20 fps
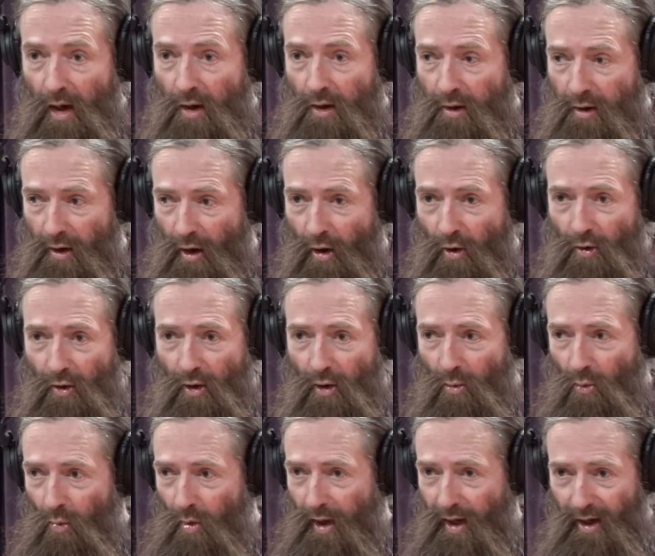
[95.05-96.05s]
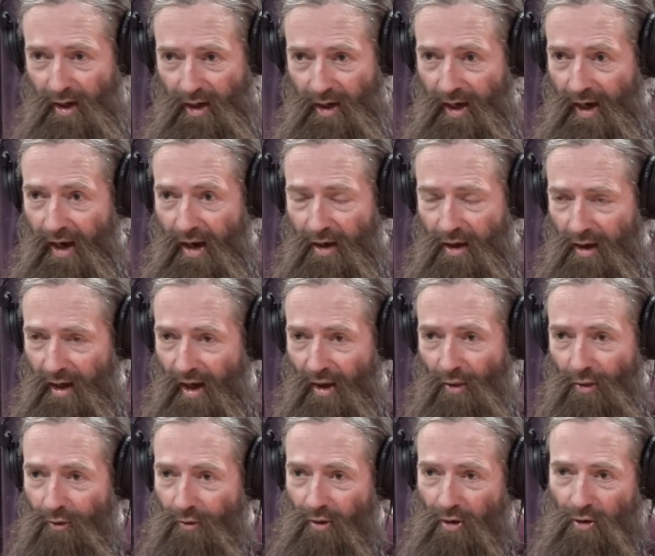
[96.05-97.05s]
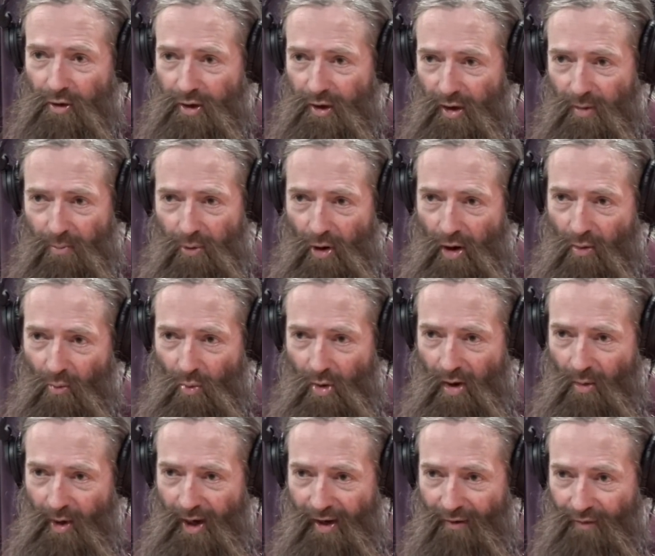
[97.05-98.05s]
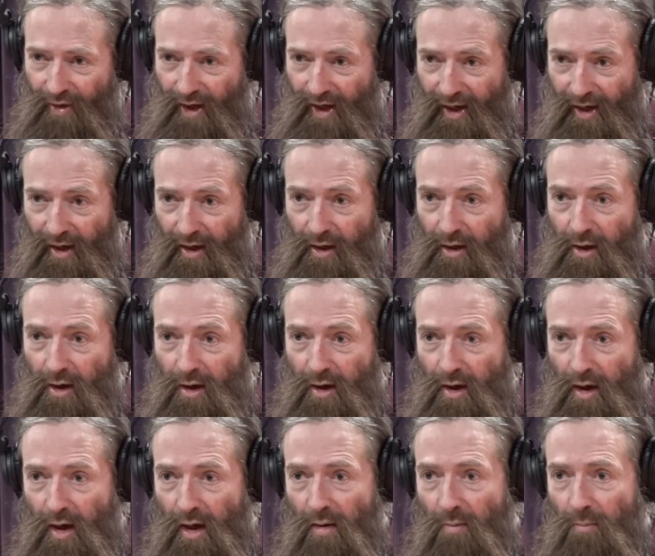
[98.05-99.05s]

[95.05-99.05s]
so that we can get through to the point where we have kids